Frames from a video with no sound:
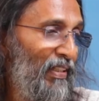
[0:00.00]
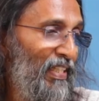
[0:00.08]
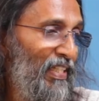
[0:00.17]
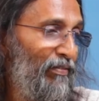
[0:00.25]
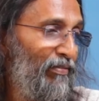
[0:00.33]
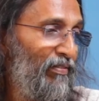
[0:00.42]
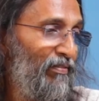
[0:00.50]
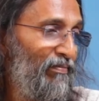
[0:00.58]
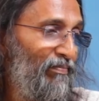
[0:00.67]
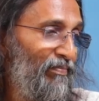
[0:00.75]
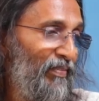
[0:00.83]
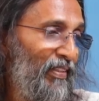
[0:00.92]
leaf.
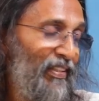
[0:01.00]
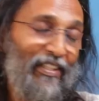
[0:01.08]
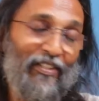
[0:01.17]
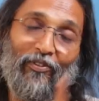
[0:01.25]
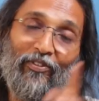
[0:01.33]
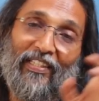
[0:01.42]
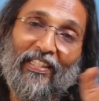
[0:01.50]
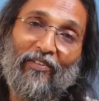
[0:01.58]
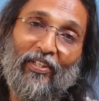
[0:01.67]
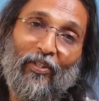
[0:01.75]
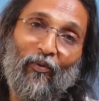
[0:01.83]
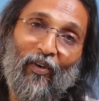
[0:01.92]
He's using the
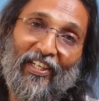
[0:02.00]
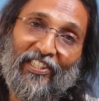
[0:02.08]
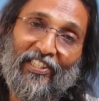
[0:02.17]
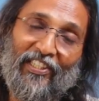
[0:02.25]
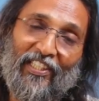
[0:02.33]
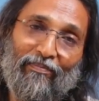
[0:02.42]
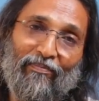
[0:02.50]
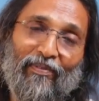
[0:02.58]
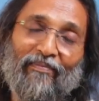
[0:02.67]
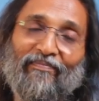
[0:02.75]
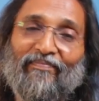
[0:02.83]
word worship,